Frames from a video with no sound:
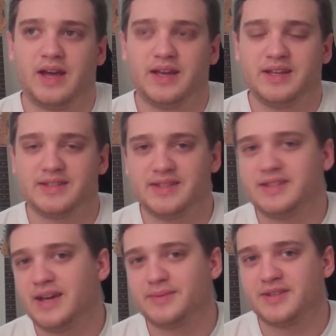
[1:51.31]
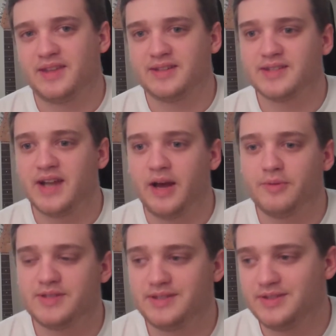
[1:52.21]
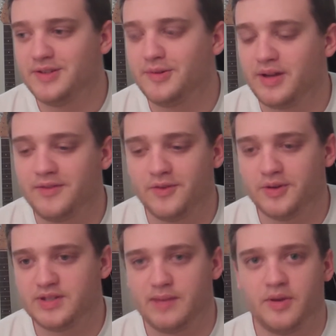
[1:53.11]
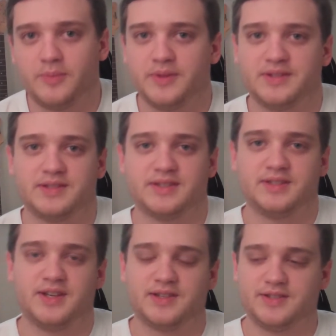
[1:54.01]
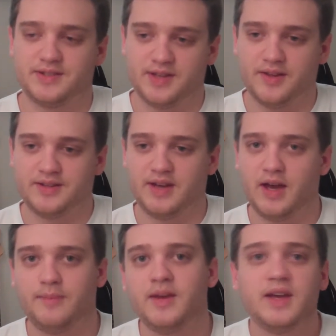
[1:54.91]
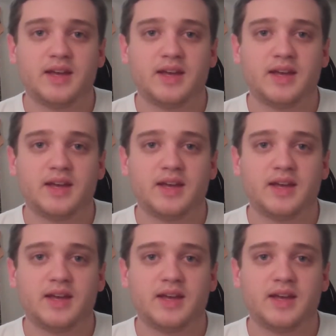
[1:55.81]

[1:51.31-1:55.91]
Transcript: I guess, the types of things that I was into. And of course, I'm open to suggestions all the time.